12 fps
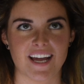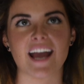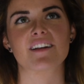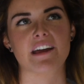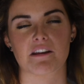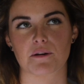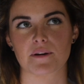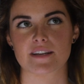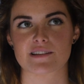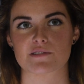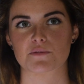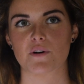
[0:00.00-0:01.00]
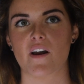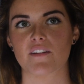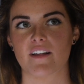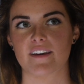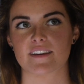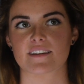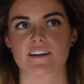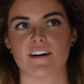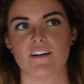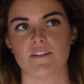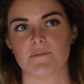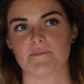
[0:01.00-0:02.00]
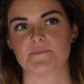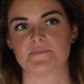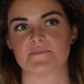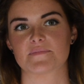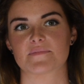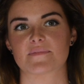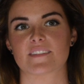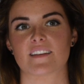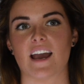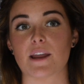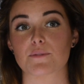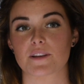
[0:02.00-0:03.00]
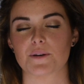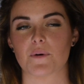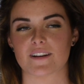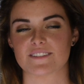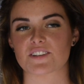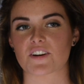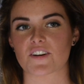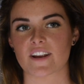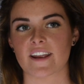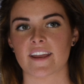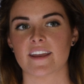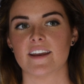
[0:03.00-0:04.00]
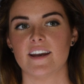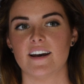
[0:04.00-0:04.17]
I like going to school. I like, I really want a degree.